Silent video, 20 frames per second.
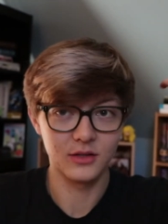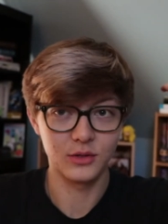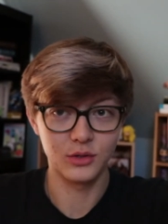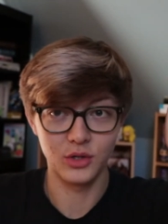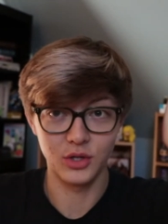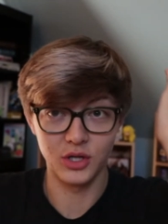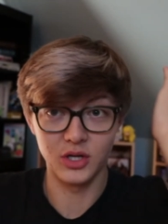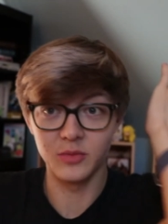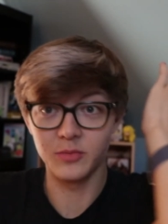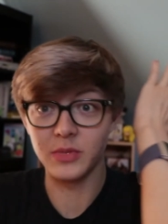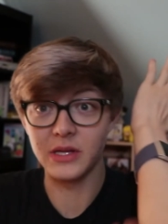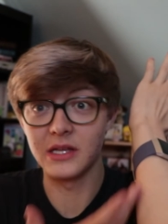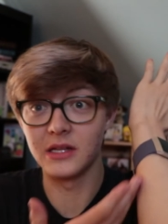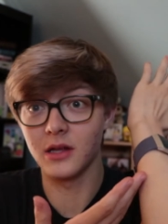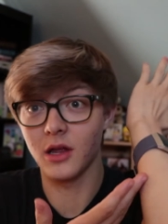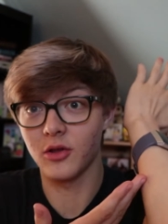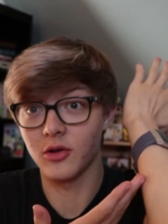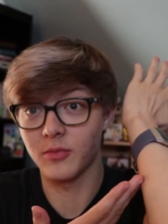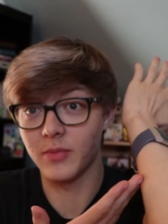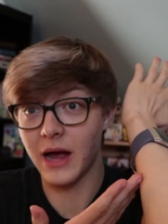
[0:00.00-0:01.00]
could it be
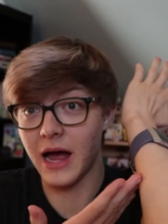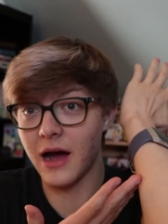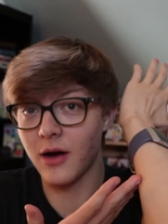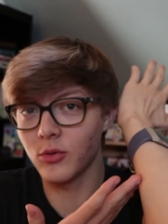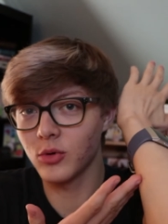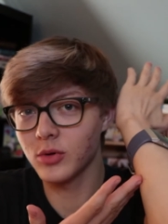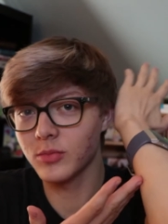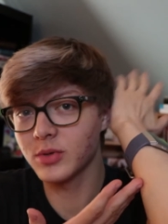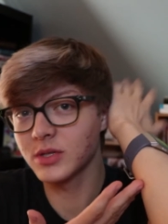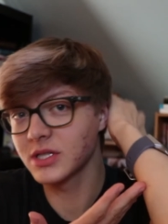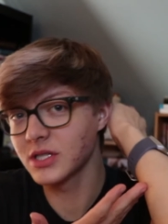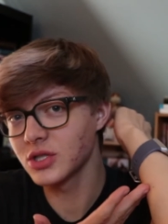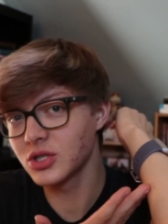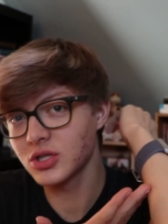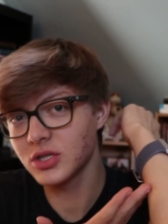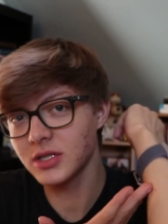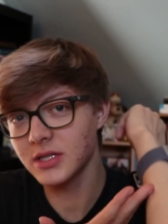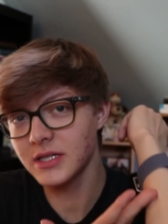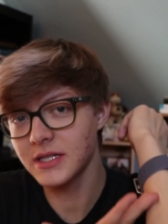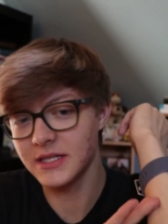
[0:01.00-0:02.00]
another power
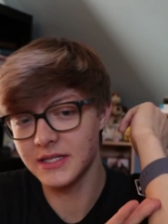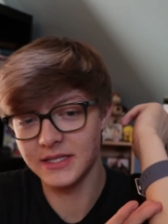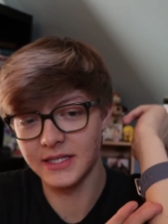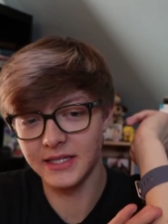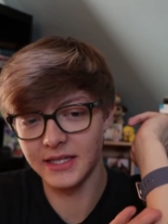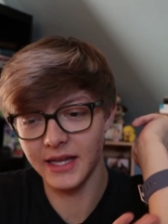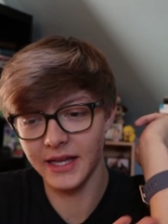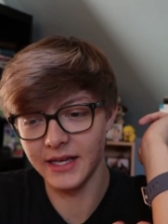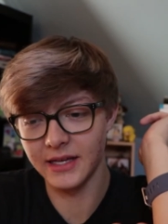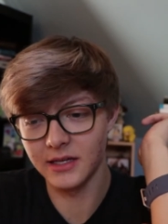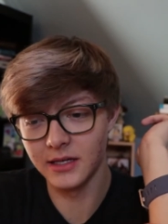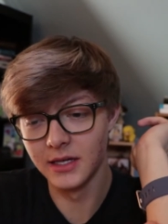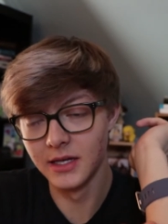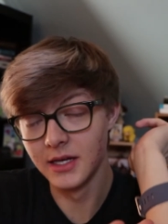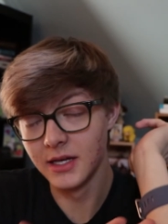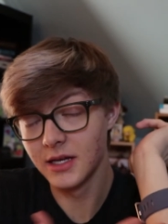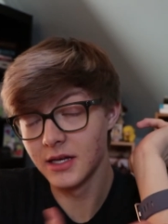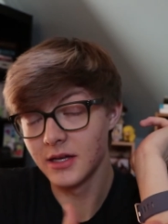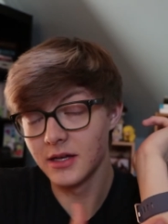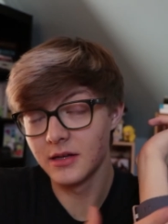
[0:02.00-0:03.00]
potentially? Is it like
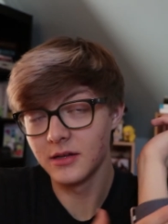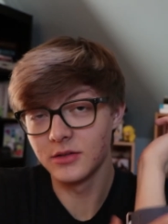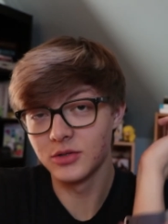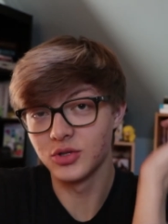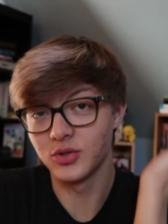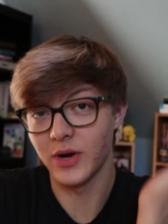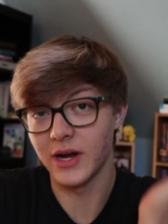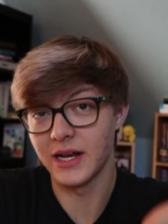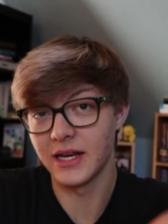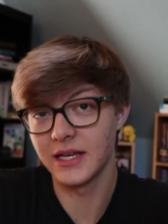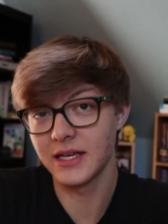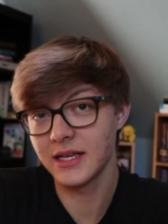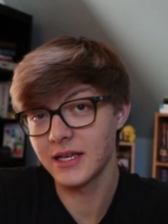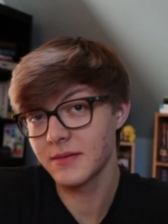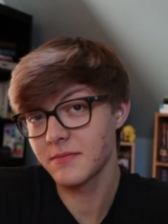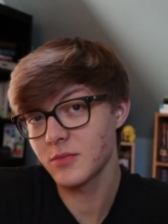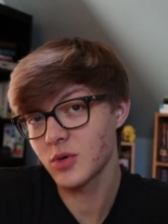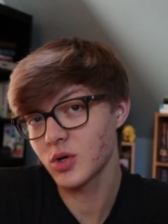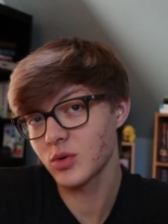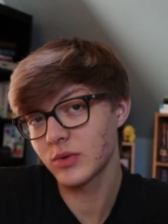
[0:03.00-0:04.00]
draining
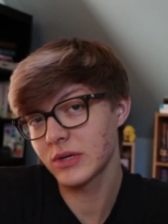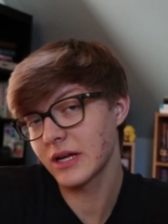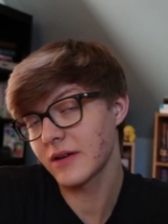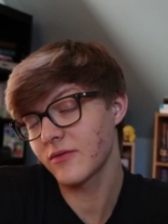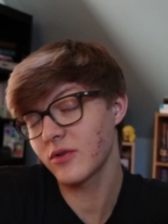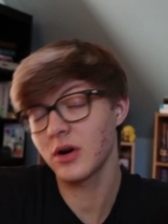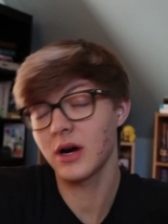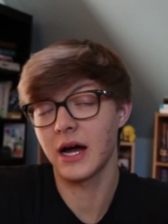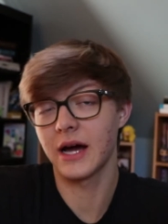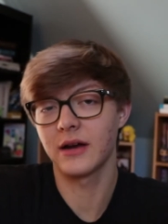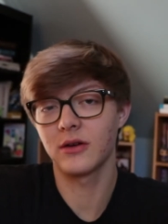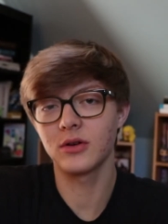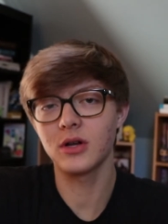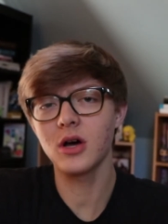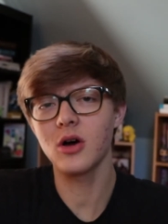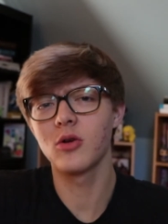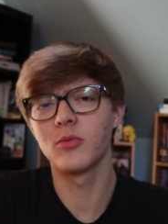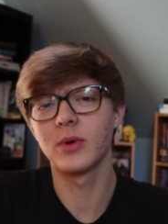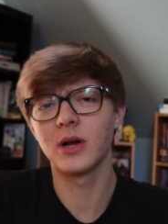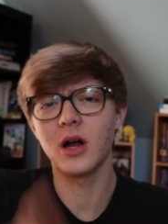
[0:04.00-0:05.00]
him or whatever? I don't
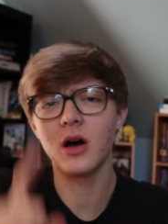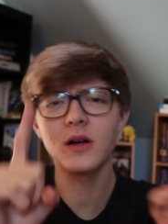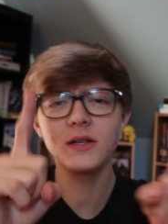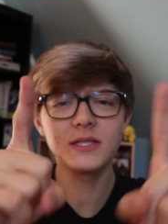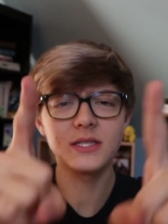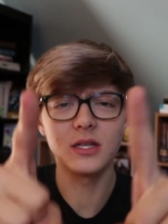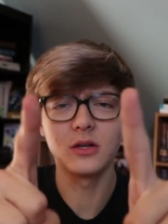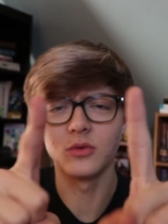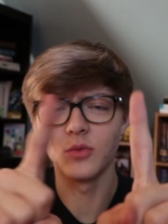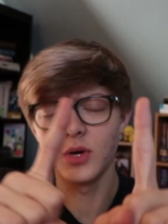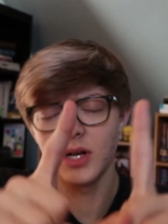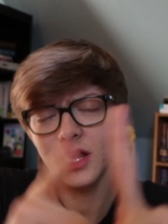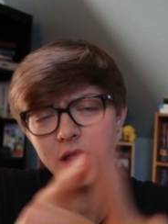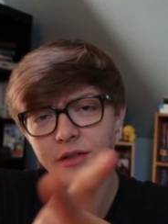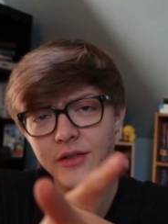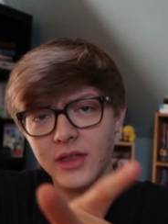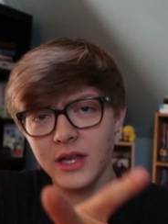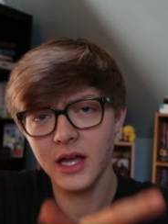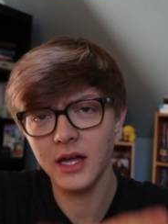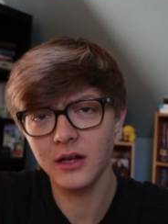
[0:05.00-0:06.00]
know. But also,
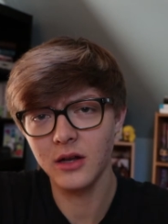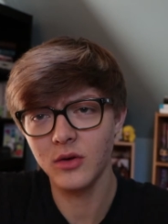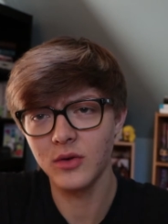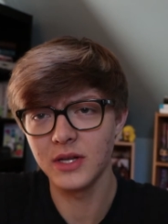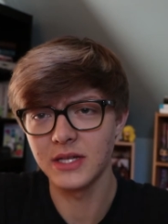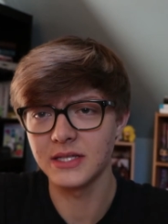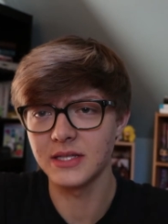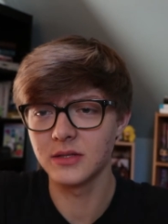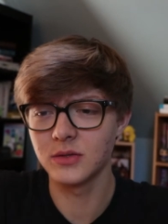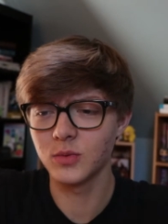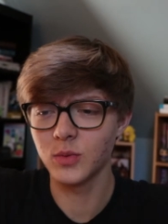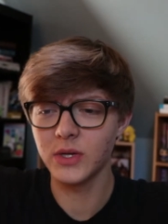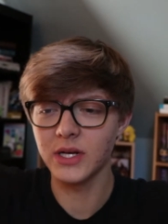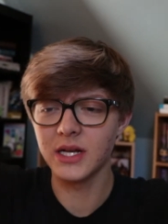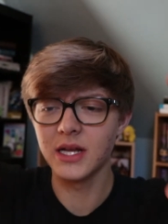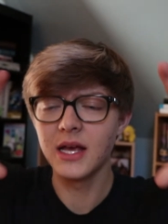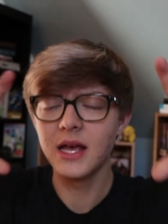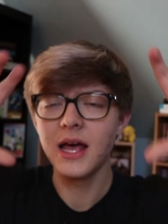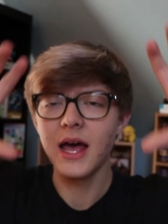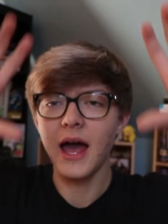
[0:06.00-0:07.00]
another thing I noticed is
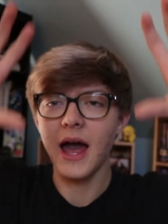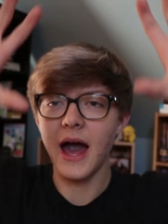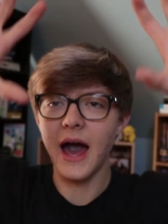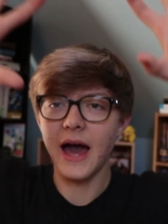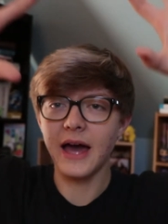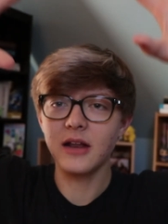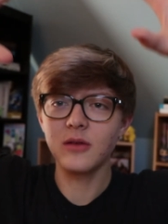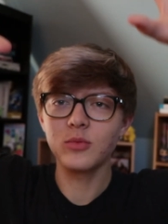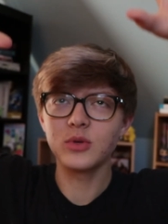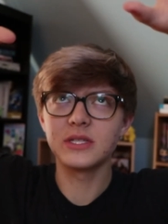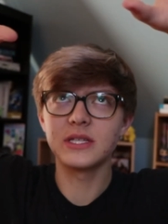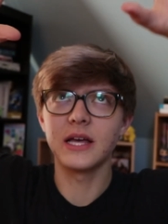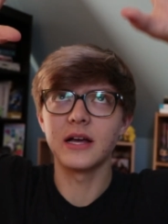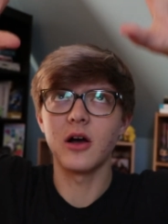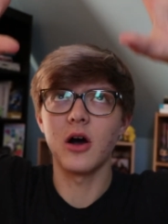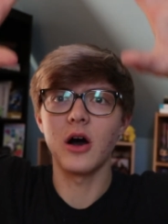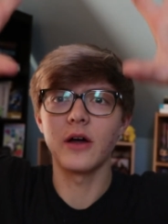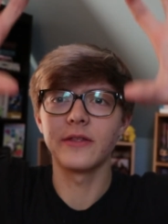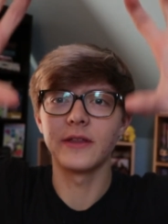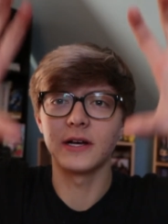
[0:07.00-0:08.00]
when Adam was
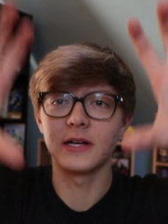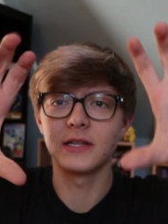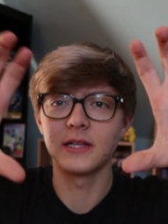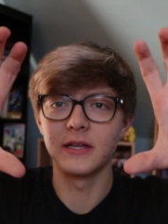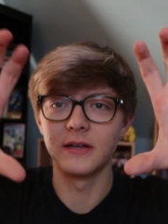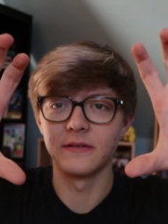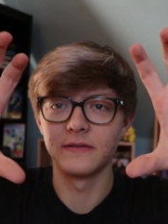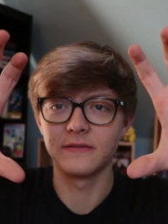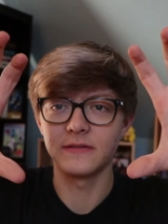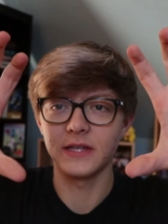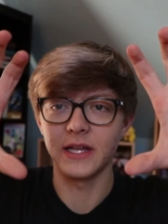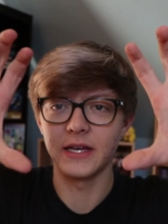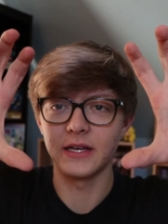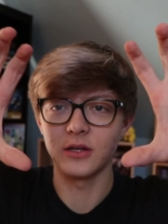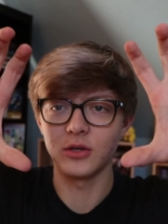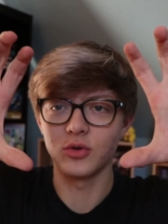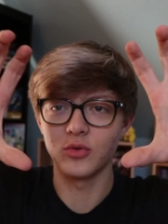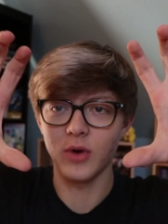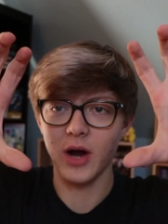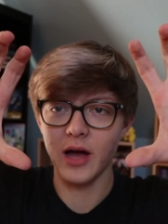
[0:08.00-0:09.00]
like on the cliff,
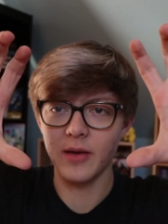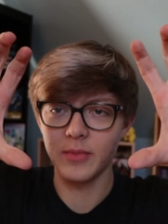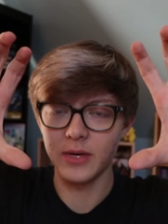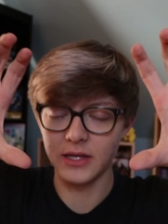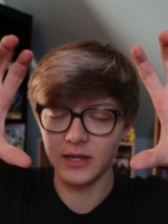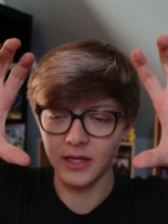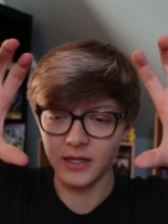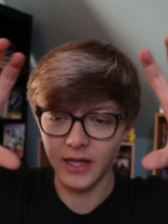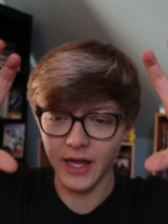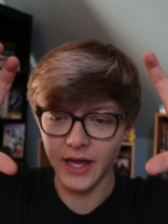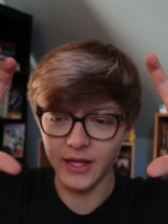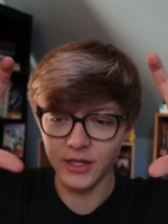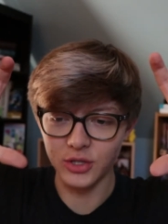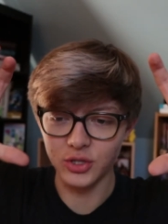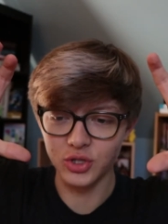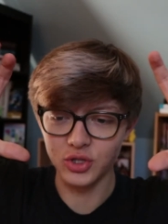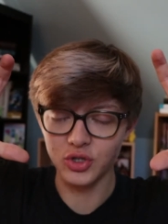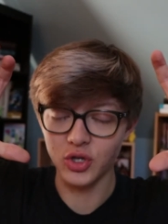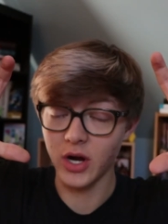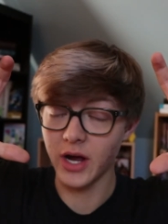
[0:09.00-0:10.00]
like grabbing the
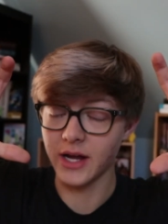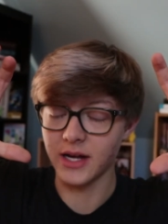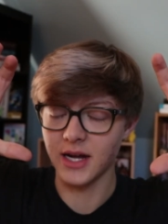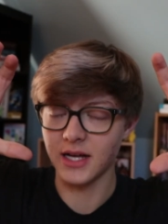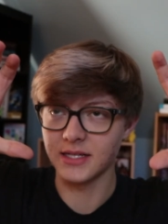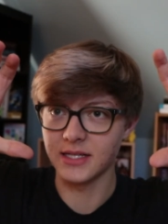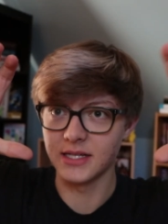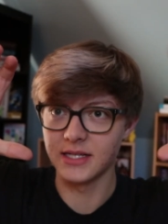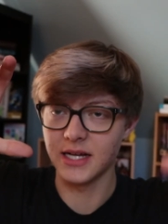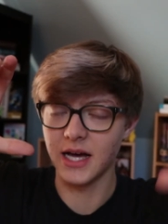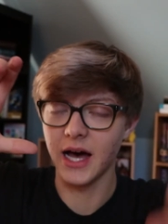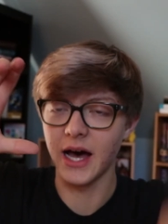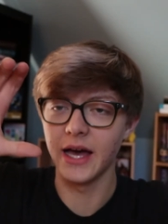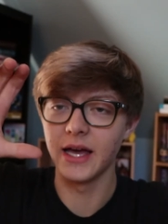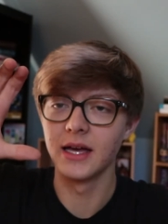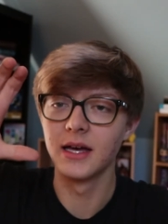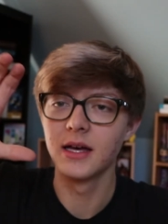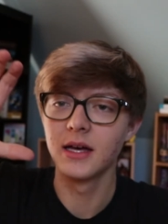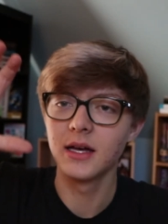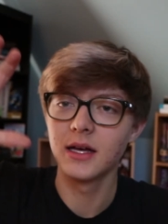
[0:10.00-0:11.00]
ledge, trying not to die,